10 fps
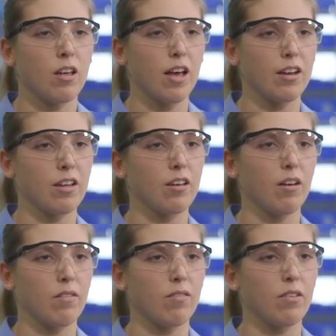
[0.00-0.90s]
any
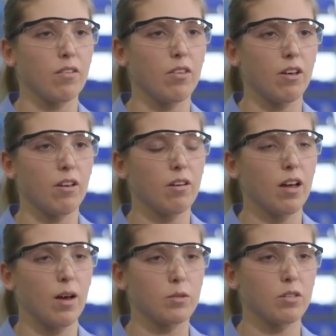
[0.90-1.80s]
of the
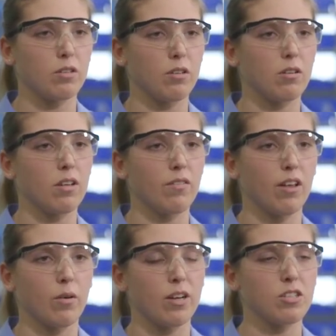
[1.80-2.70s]
optical
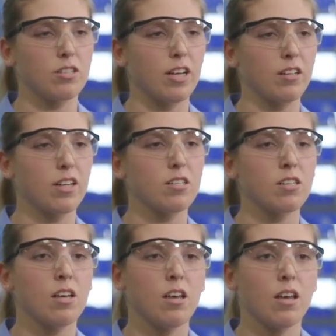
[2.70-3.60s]
evaluation
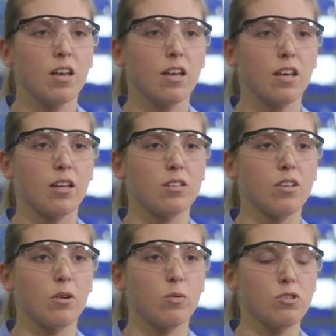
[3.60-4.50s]
techniques, and
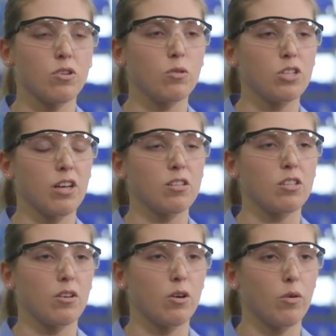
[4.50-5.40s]
there was no
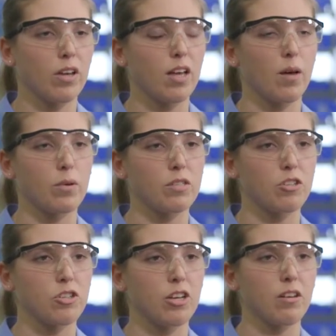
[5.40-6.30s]
change in coating
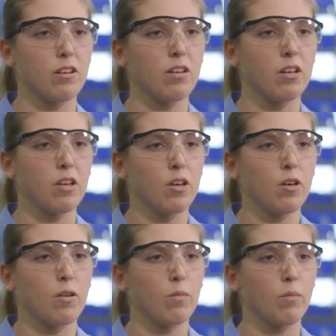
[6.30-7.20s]
composition
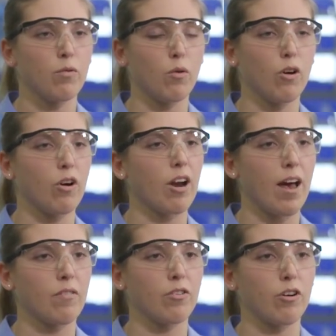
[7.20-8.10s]
before or
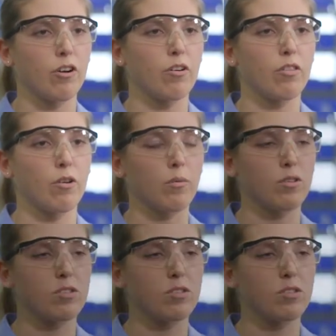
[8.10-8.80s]
after thermal